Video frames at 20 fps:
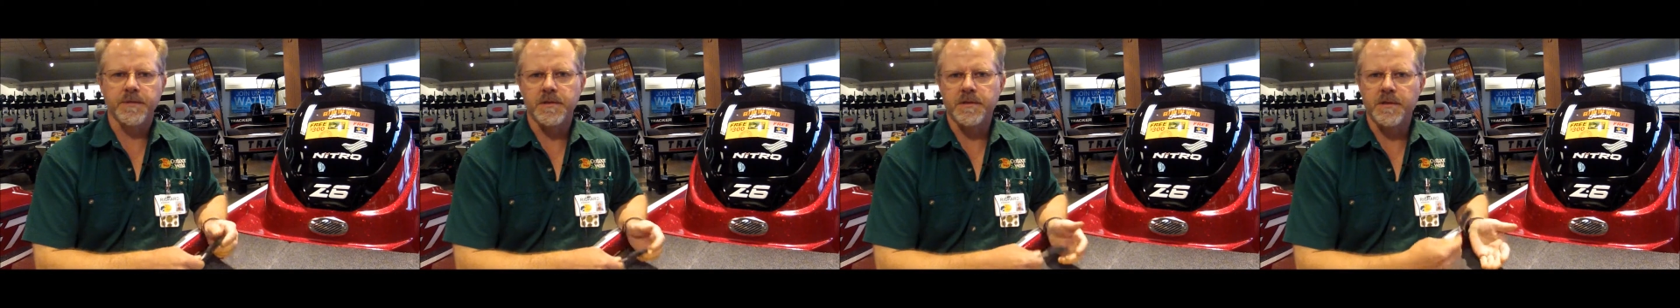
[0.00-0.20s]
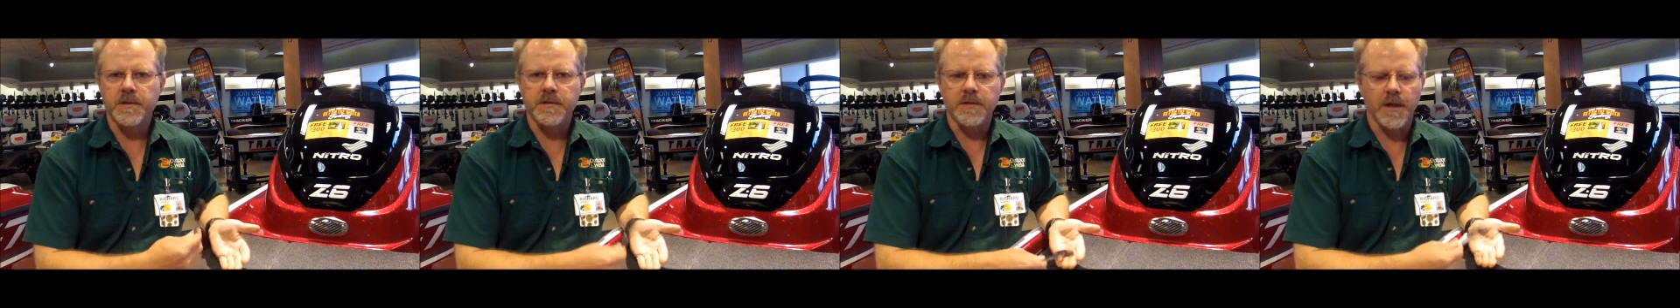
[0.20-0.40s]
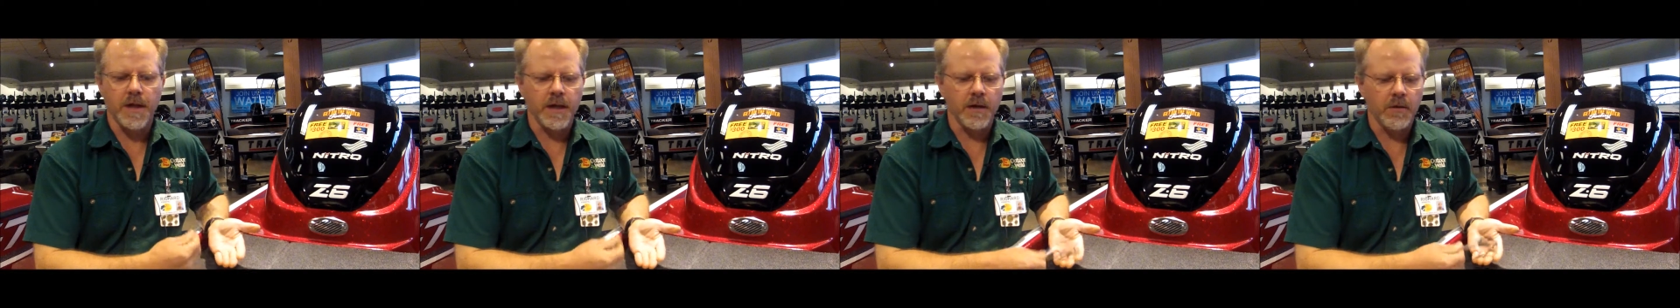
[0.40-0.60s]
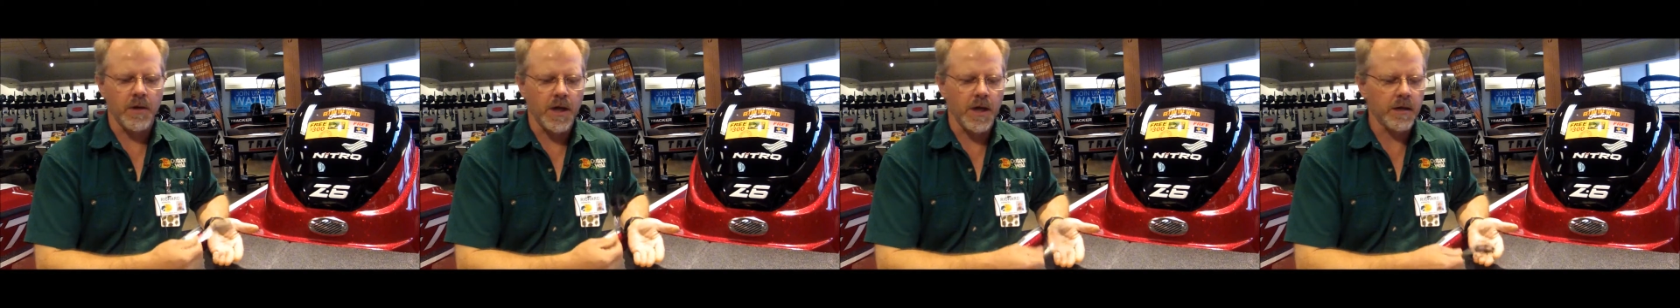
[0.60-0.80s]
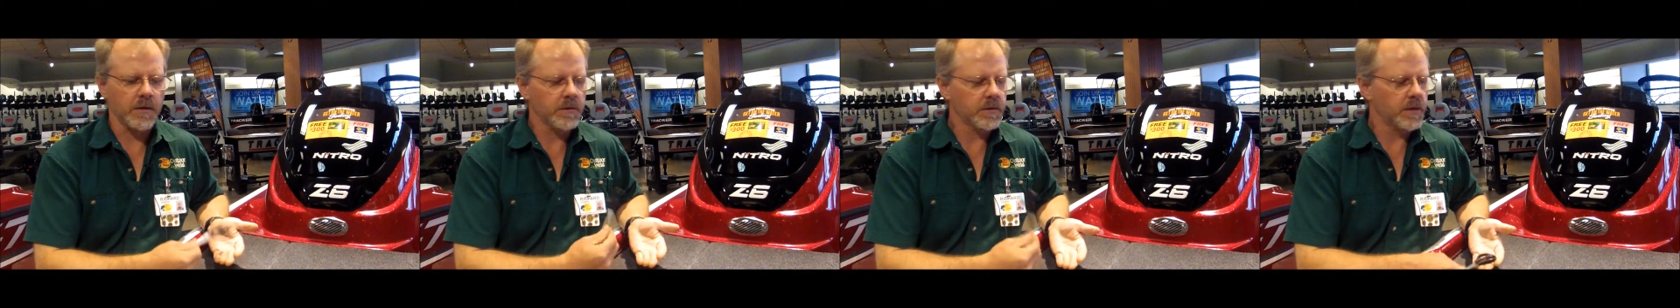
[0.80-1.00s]
in Cincinnati,
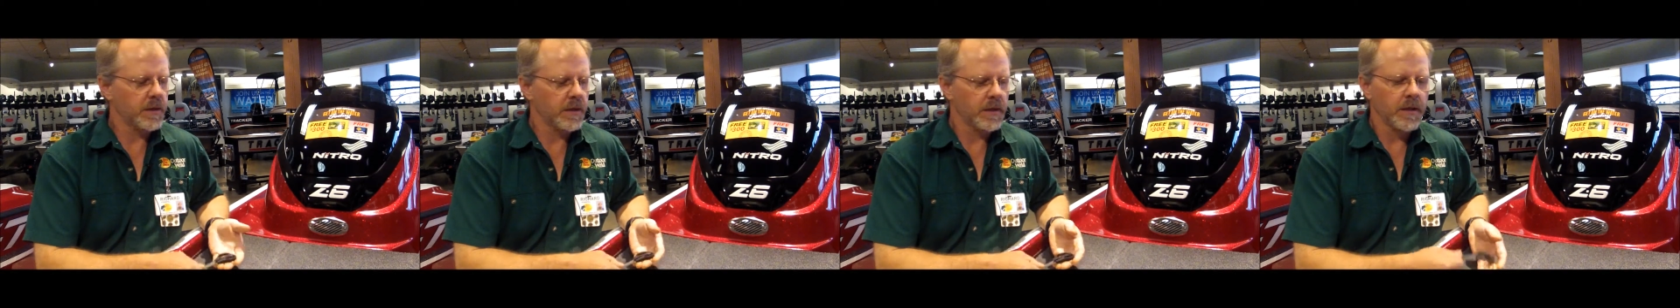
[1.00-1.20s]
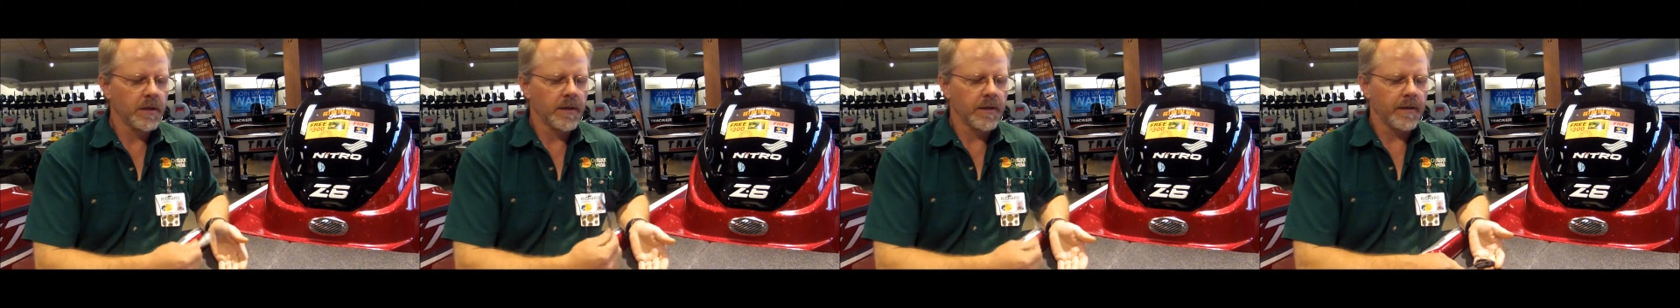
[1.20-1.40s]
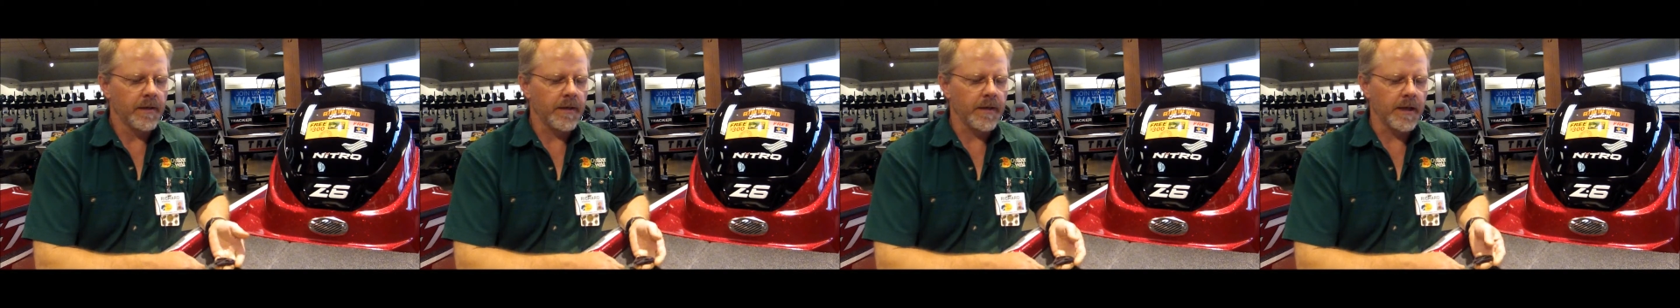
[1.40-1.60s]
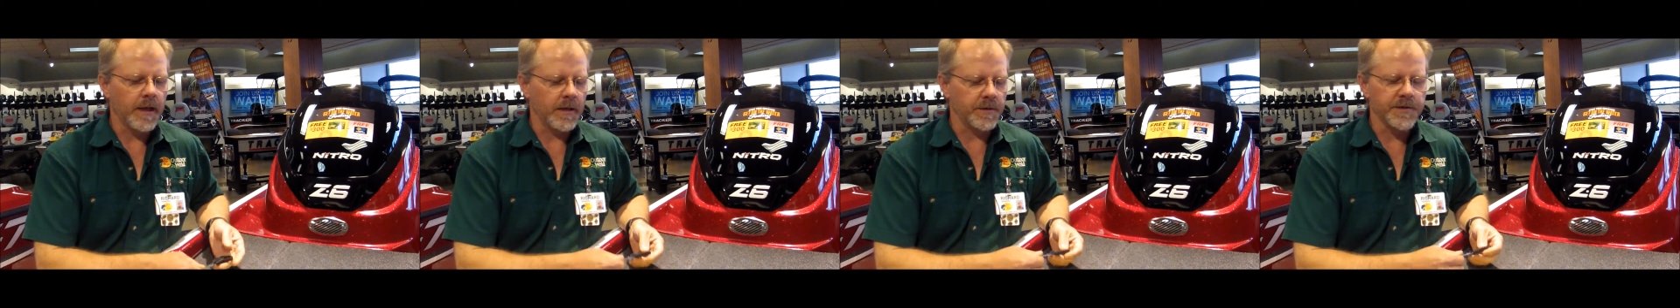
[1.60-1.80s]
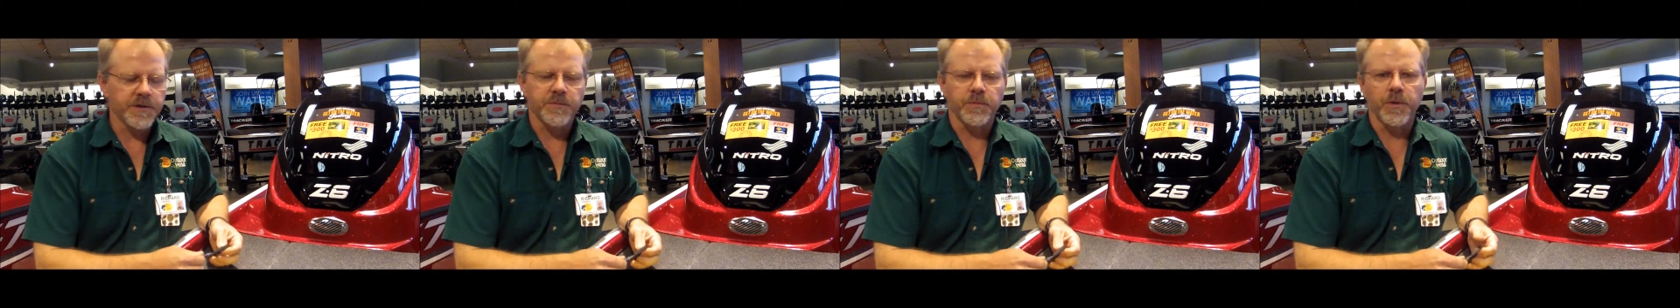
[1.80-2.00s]
Ohio.
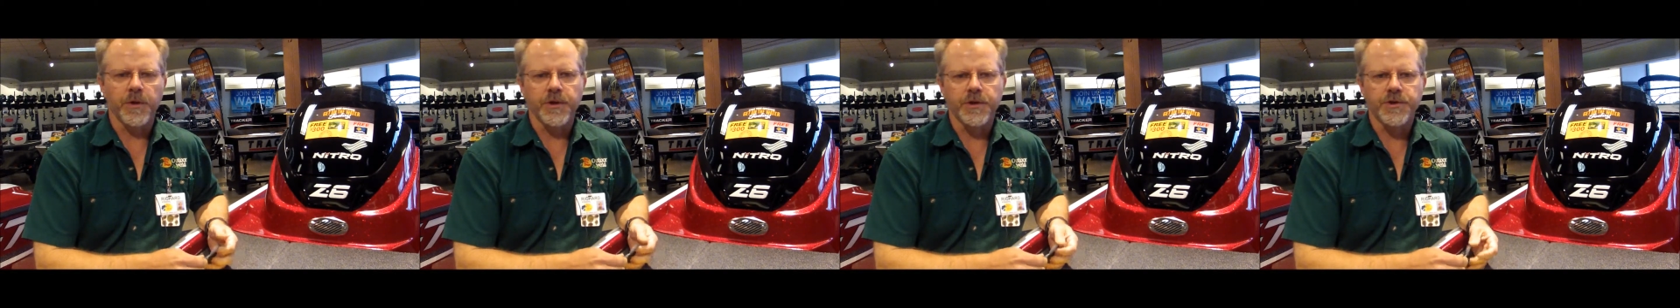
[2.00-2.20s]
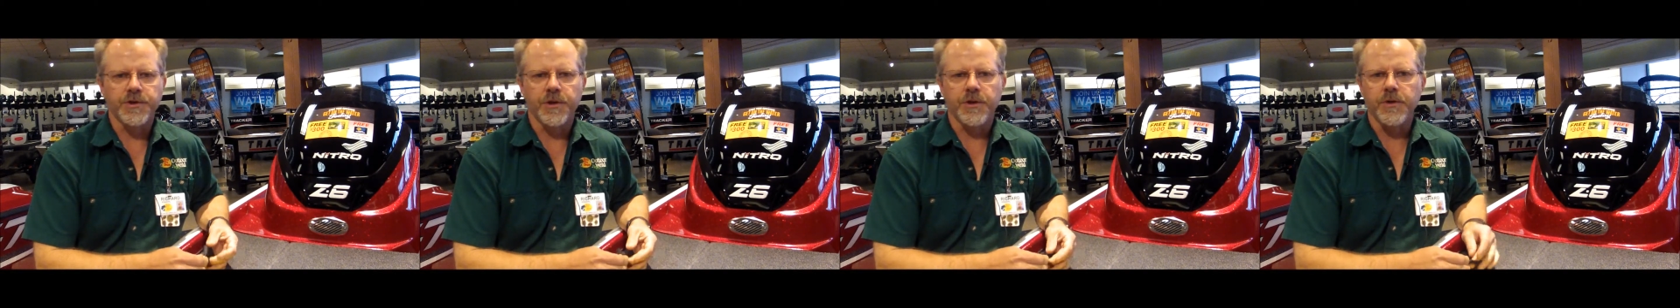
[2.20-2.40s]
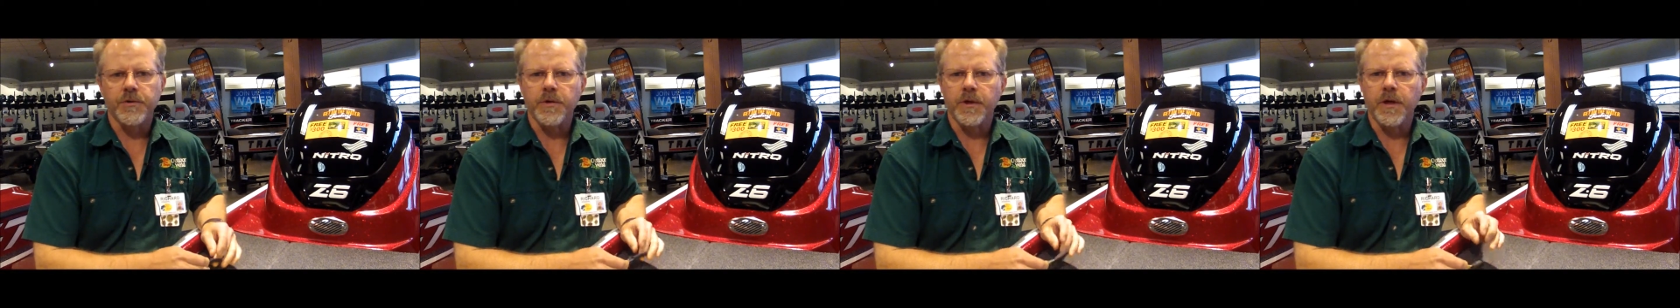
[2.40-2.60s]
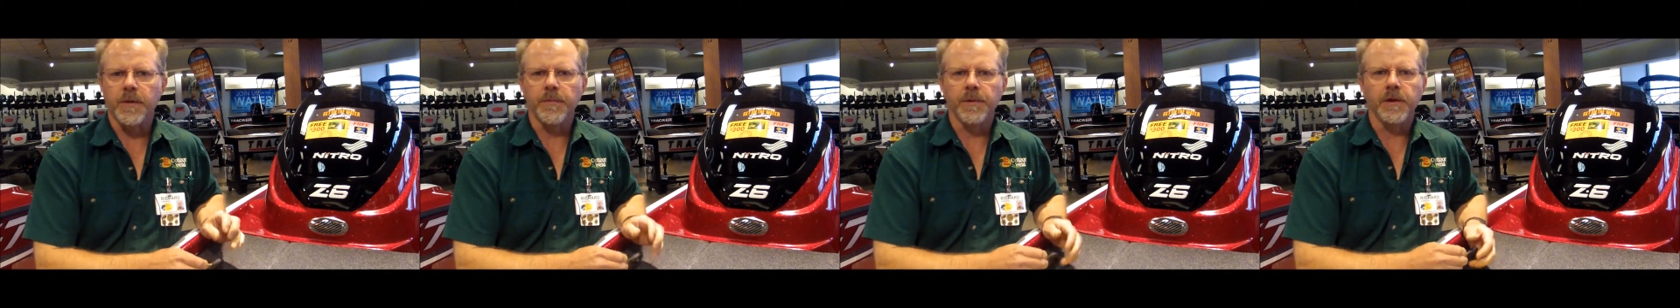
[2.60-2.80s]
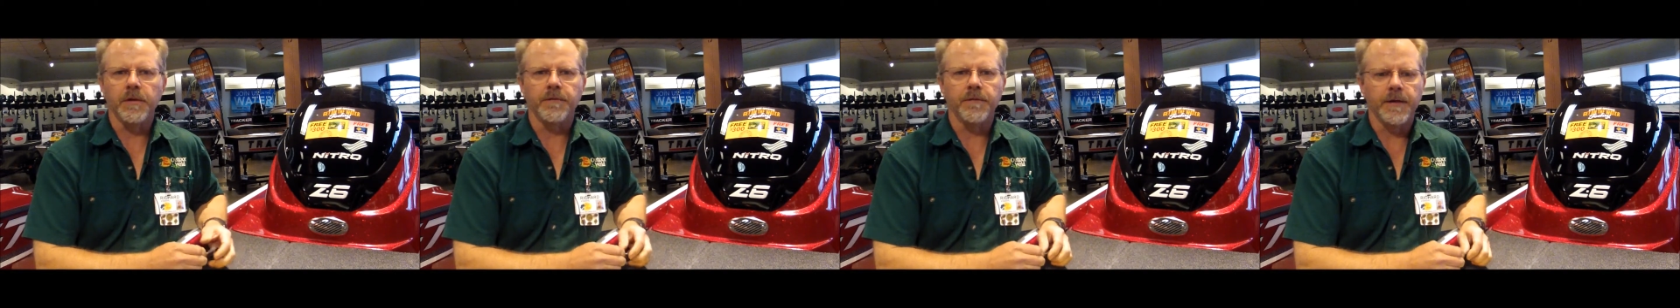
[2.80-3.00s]
Just wanted to show you a
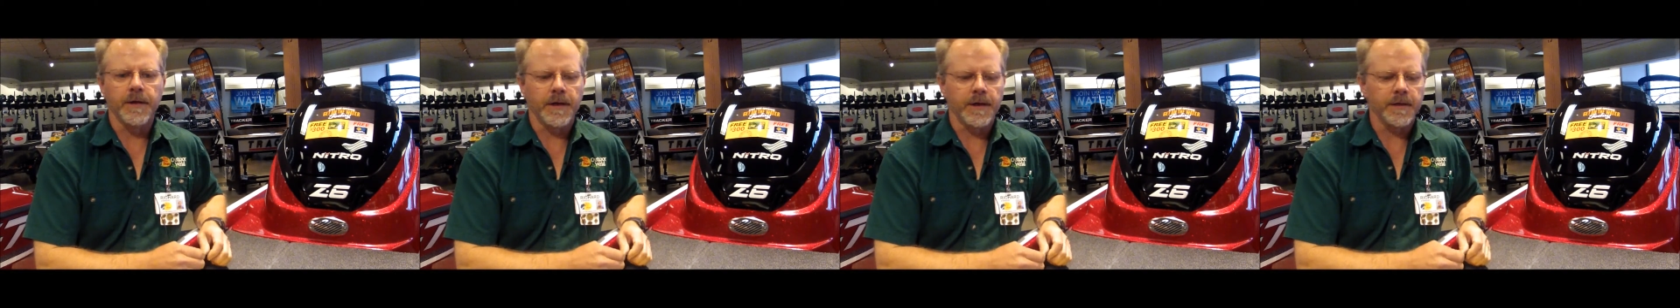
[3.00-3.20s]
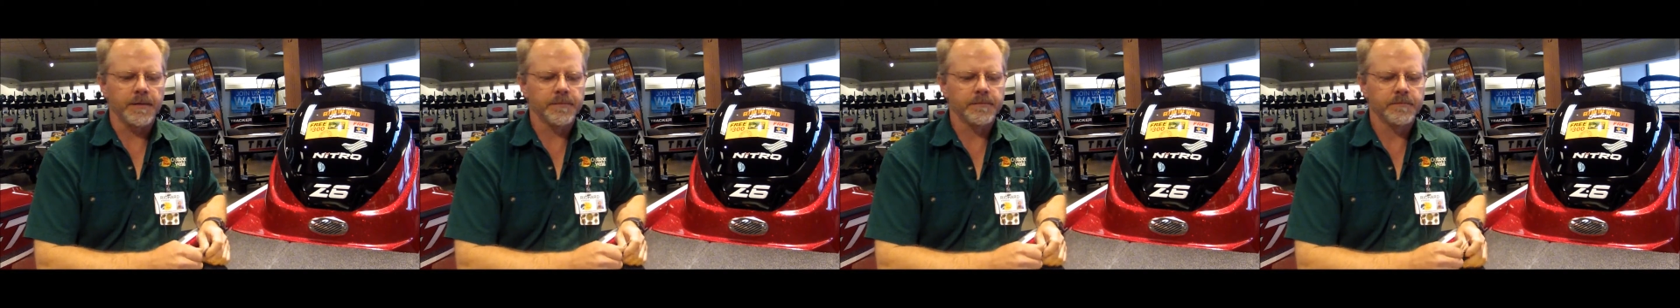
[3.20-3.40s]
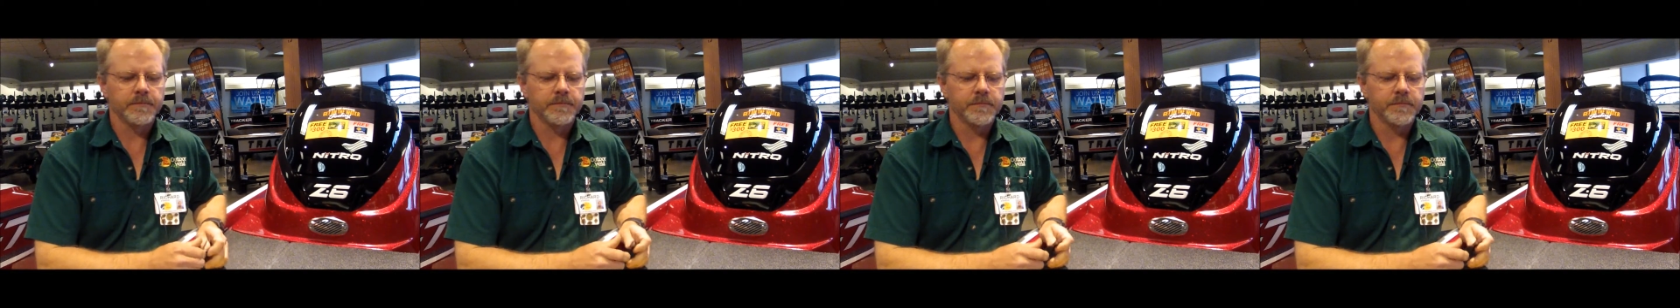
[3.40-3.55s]
couple of